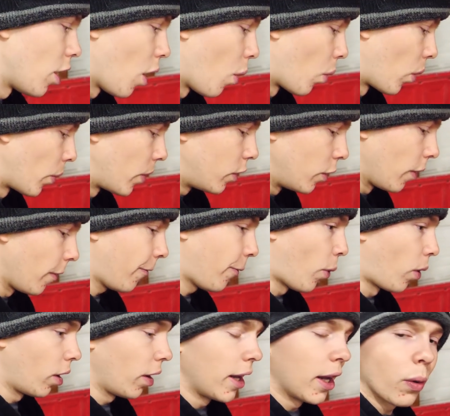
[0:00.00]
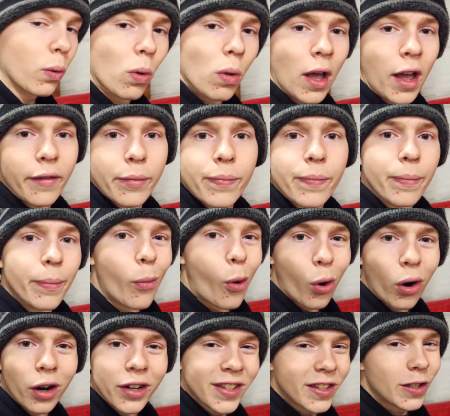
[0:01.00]
You know, when we do the four link, we'll have
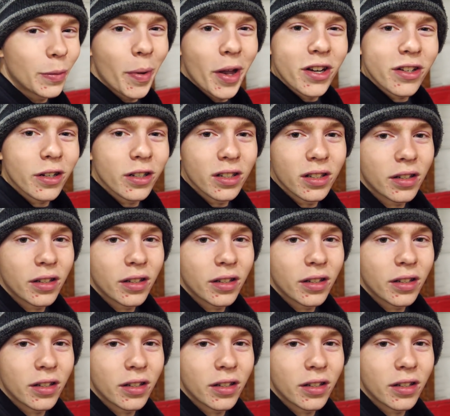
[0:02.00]
more suspension